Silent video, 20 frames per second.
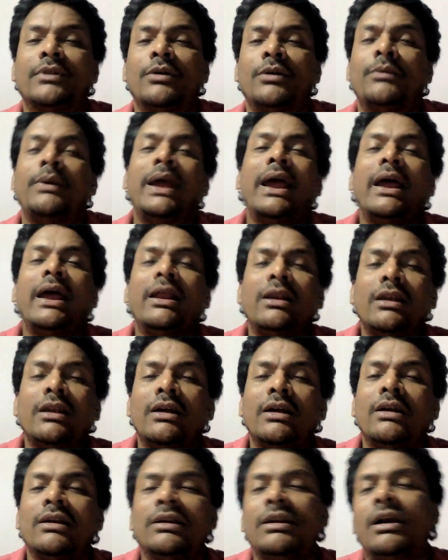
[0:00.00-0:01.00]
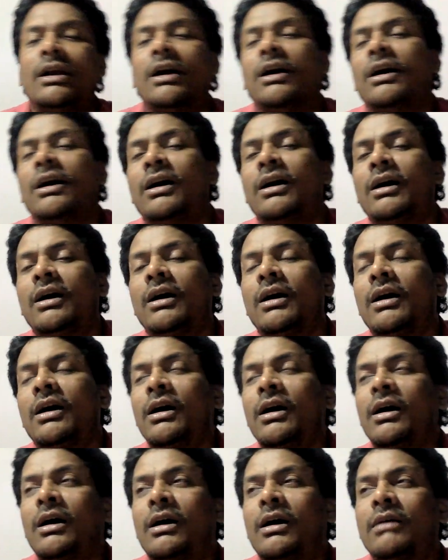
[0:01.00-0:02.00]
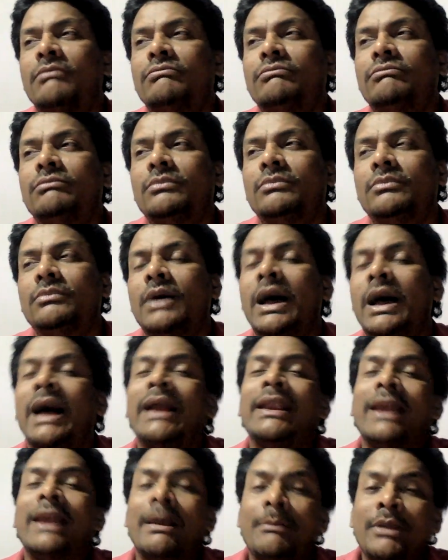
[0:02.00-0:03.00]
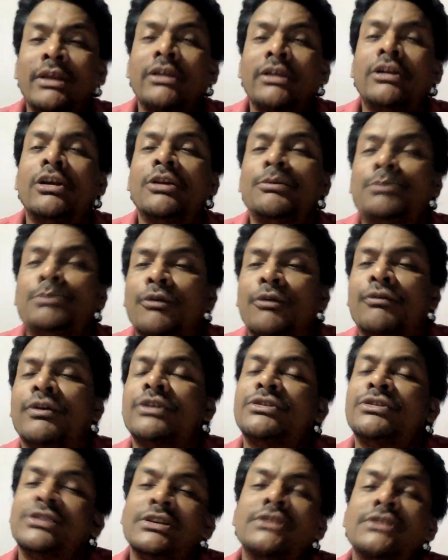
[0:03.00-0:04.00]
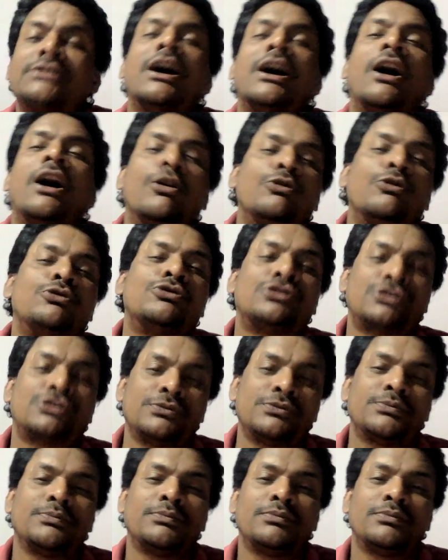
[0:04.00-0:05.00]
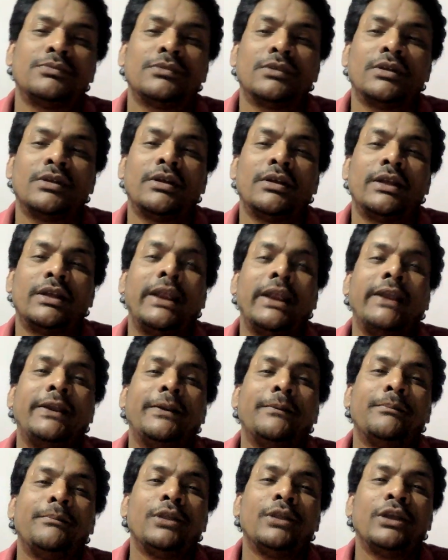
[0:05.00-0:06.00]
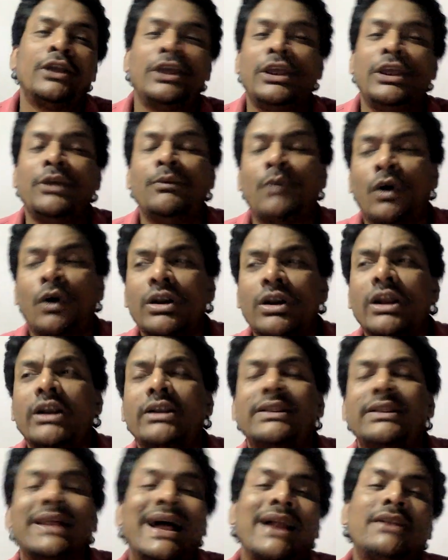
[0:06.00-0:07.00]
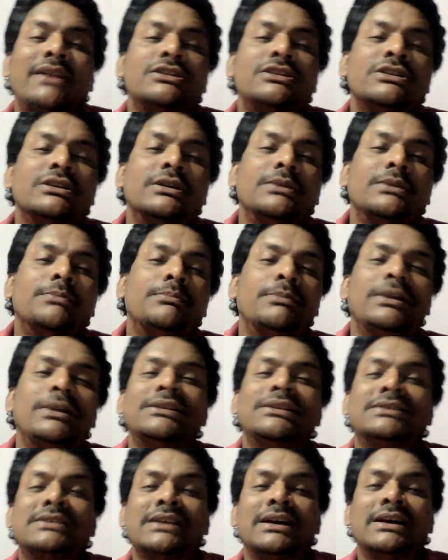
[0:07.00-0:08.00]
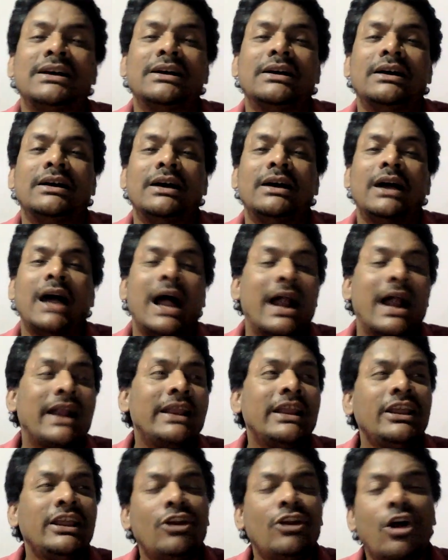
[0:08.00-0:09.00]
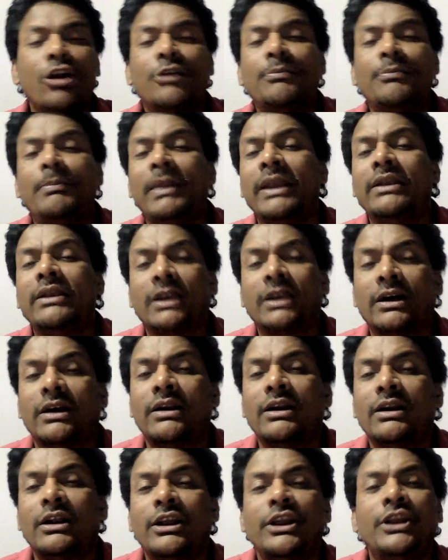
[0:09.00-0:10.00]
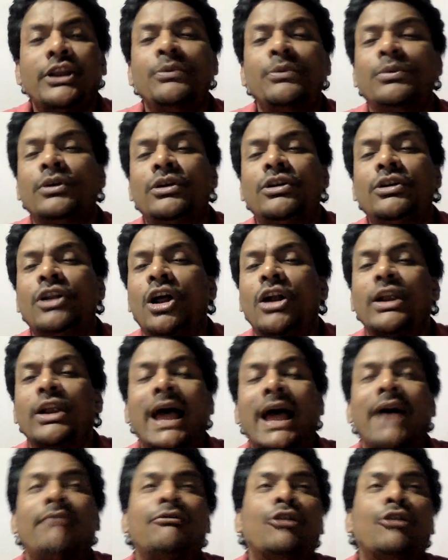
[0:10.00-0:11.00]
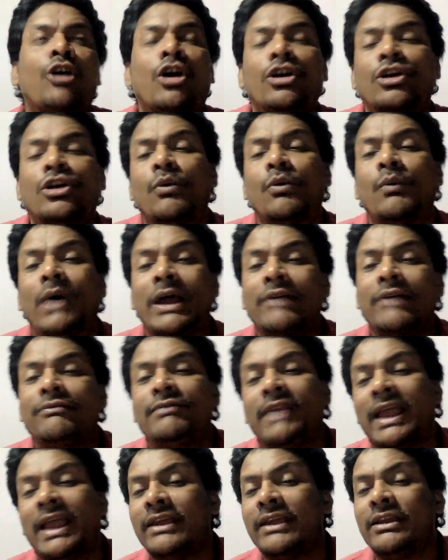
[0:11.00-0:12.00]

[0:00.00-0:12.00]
where na um, an American professor's house, right? He wondered that means had he not met her, he would not have got a wife